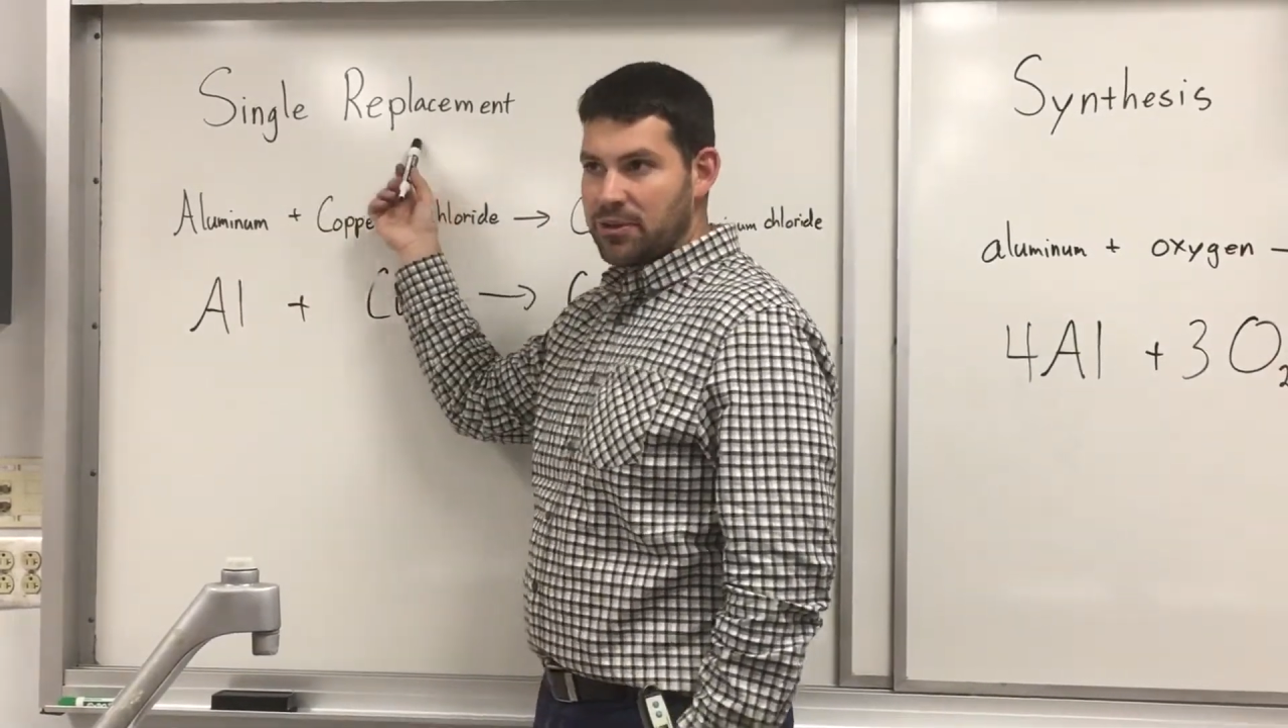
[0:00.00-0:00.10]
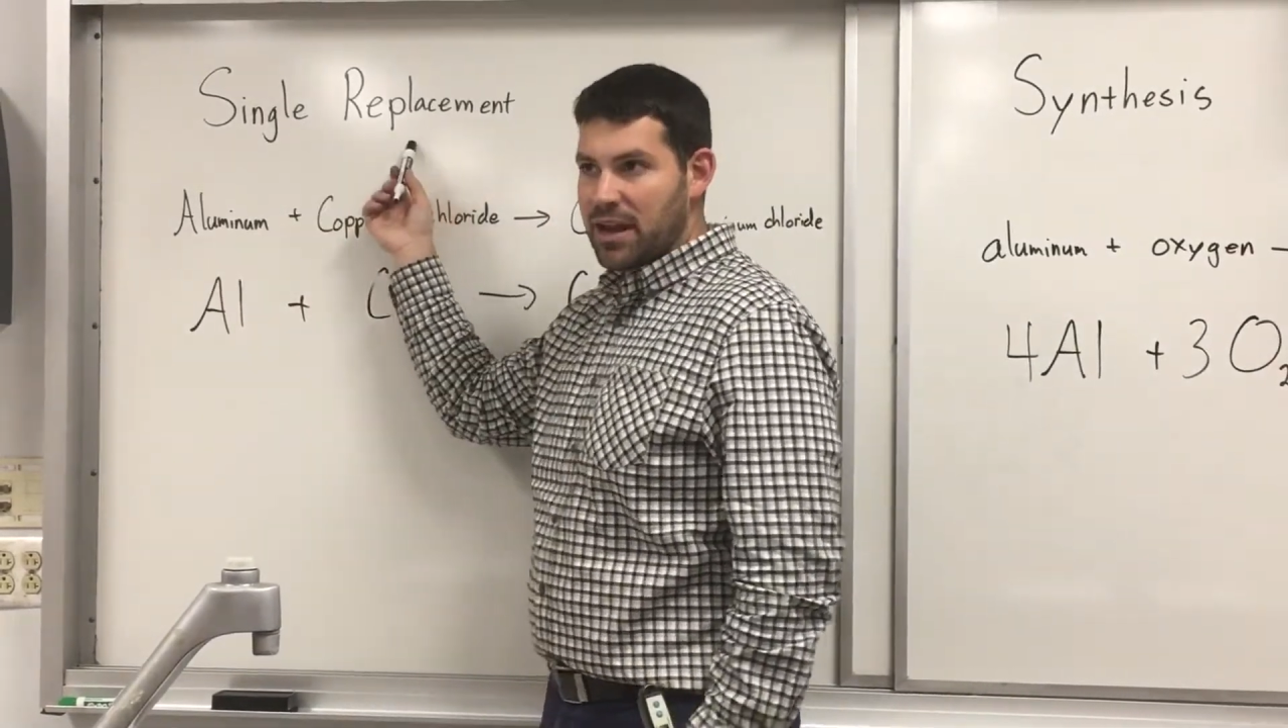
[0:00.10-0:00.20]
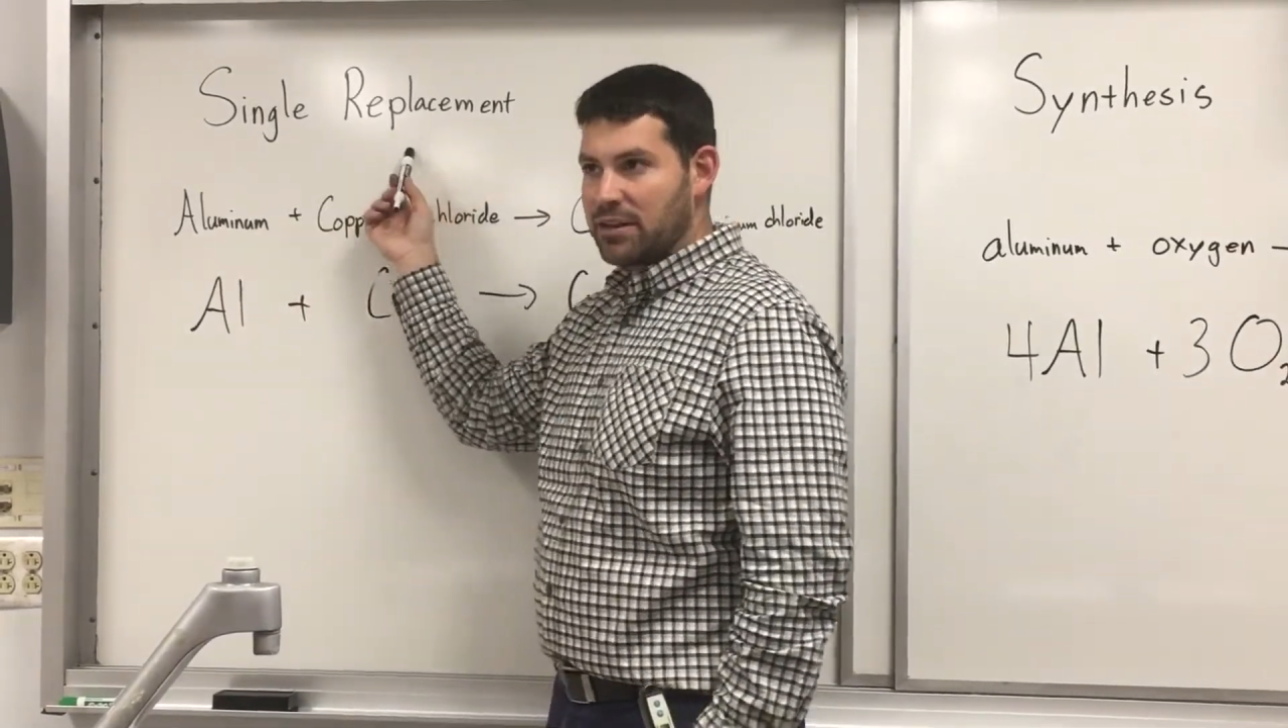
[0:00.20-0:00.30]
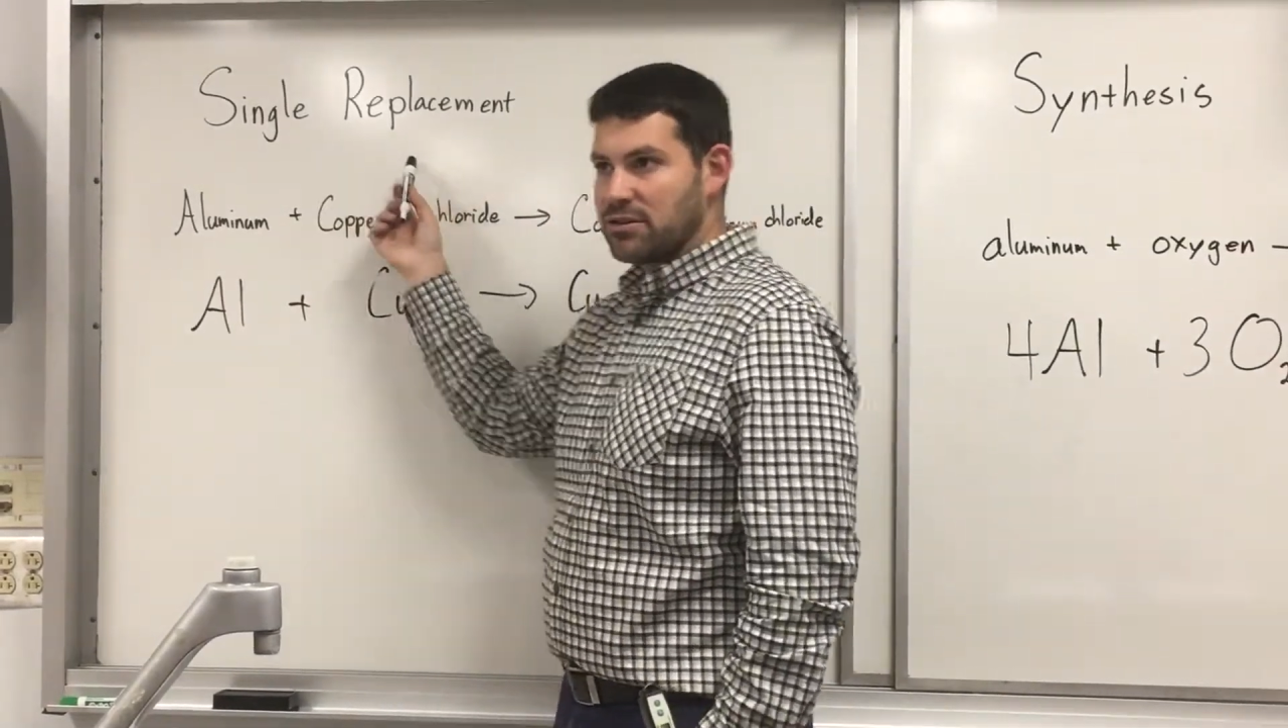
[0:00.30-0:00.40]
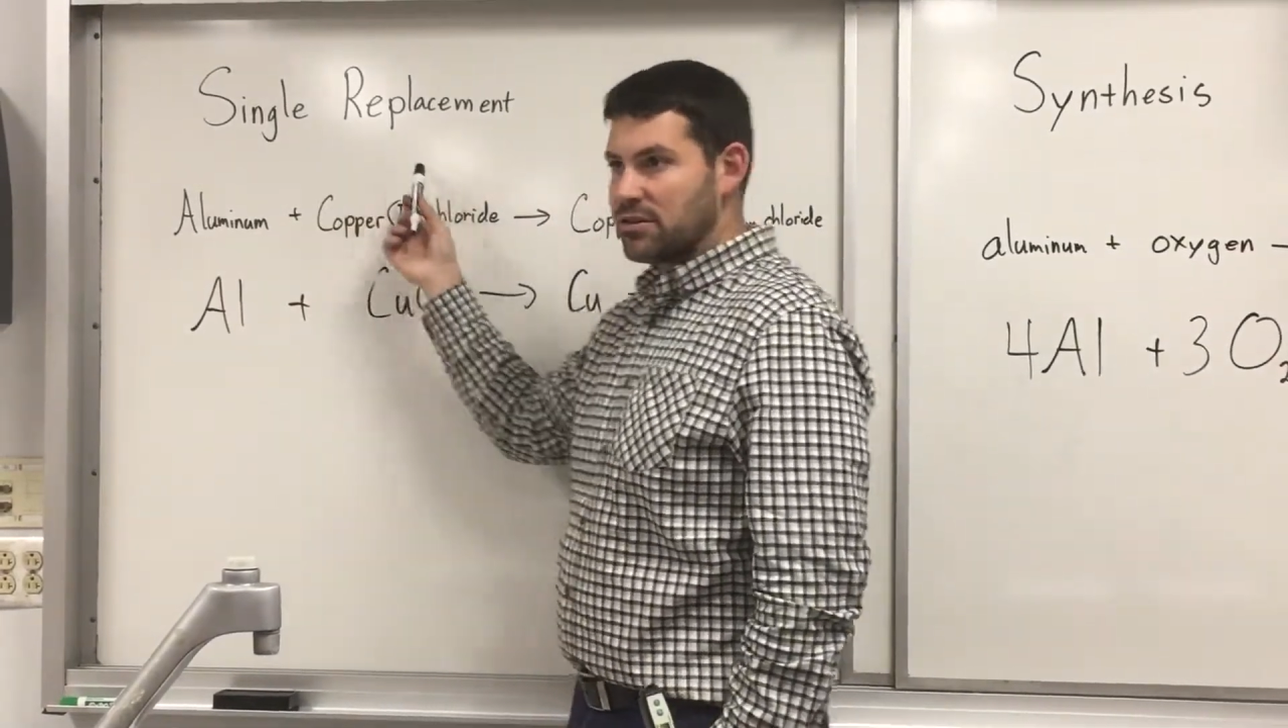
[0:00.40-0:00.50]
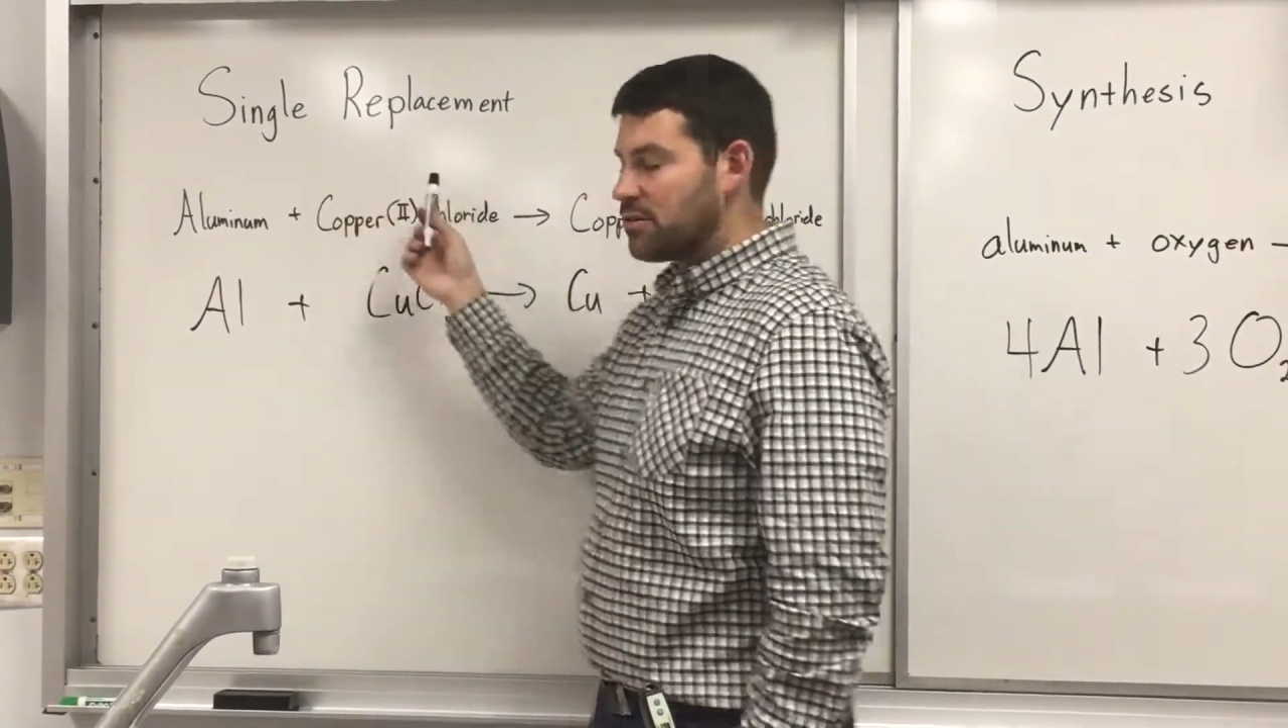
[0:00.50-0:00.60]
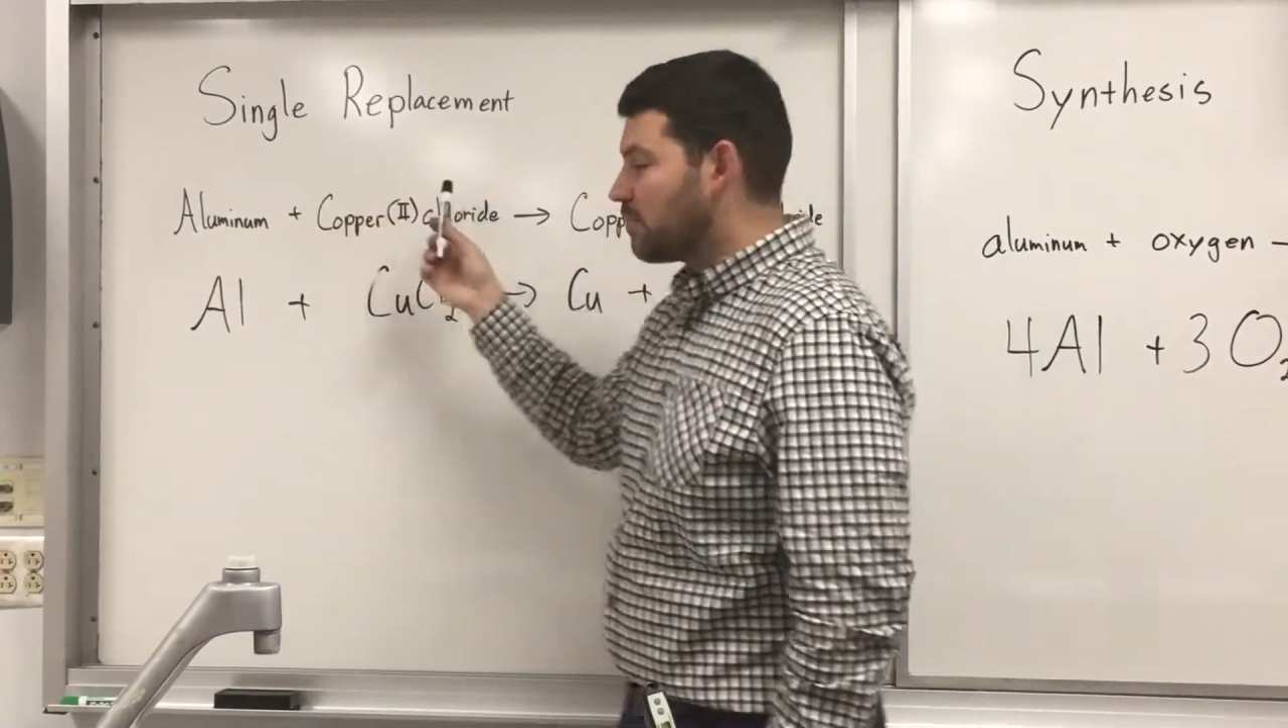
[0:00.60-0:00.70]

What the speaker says: reaction.